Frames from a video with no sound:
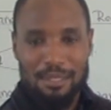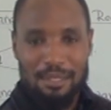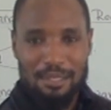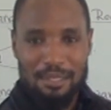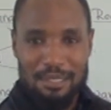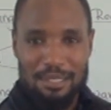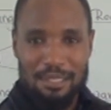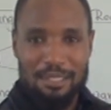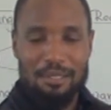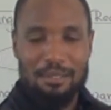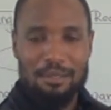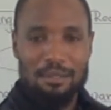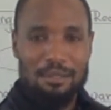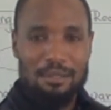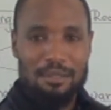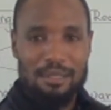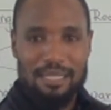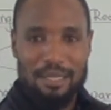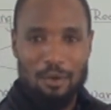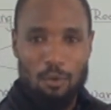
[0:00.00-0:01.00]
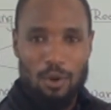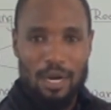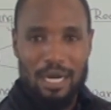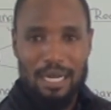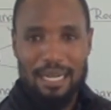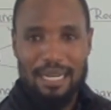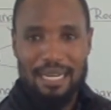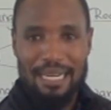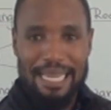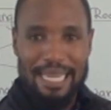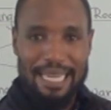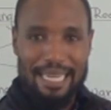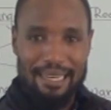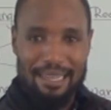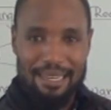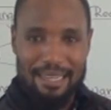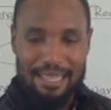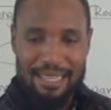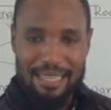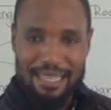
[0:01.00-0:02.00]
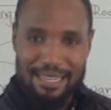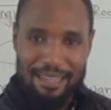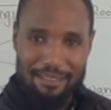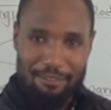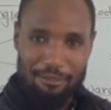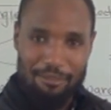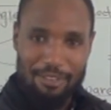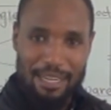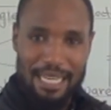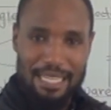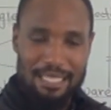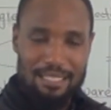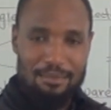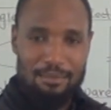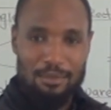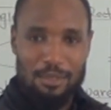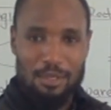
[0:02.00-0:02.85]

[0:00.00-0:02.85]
do the work and revise more.